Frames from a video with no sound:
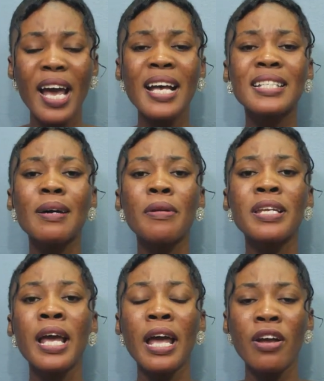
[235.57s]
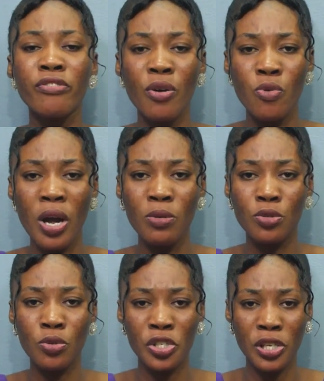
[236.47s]
ensam ne de etwagu e wo
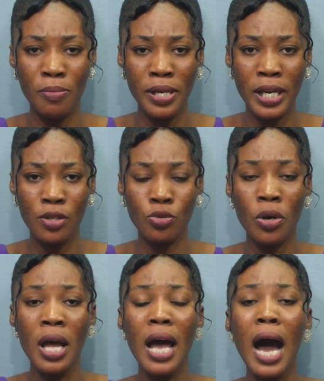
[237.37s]
social media no so